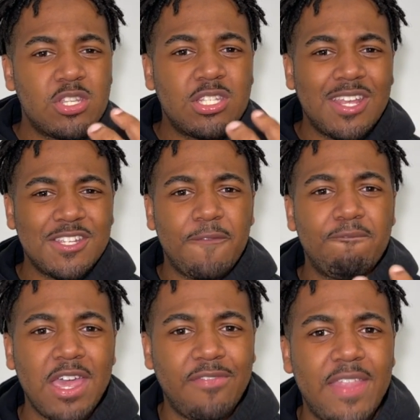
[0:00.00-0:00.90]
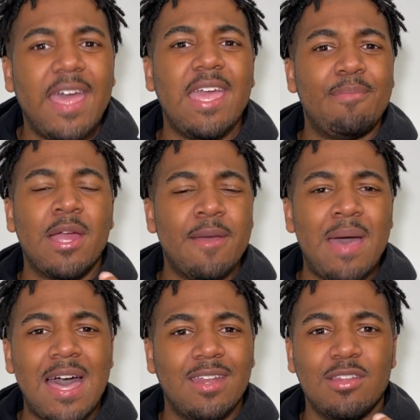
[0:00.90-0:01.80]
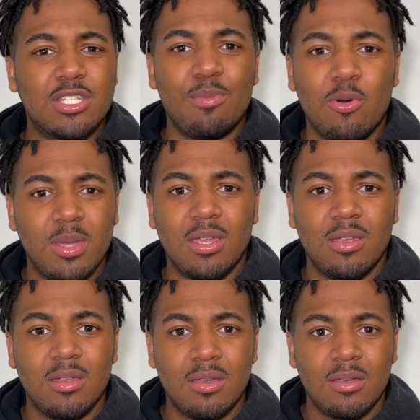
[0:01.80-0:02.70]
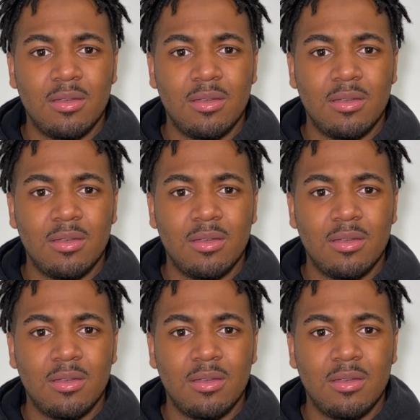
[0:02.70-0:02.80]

There was such faith that Abraham had in this moment.